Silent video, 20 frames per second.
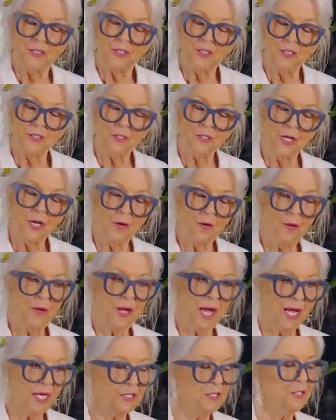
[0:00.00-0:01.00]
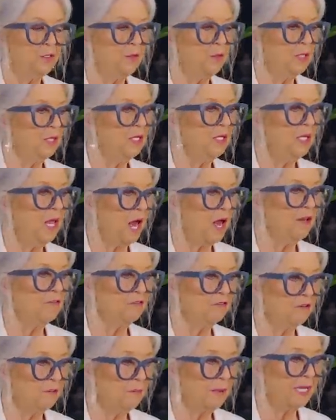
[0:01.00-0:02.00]
you know, I do a
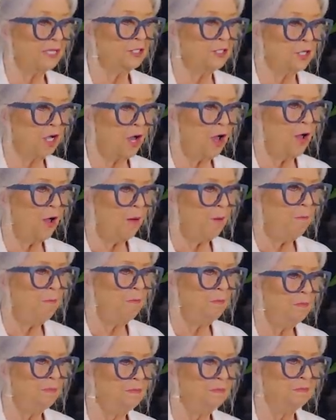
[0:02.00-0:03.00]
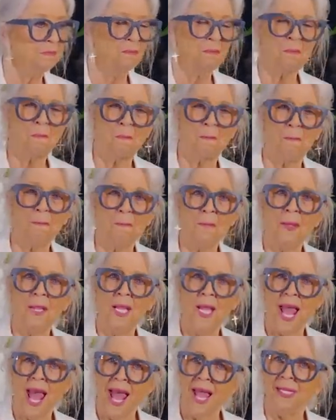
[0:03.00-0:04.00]
lot for my job.
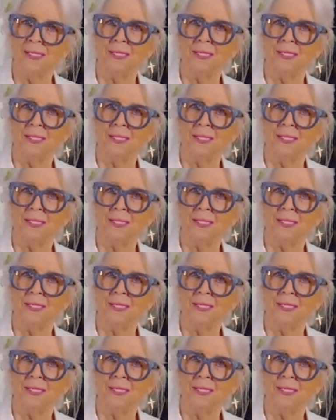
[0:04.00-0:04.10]
I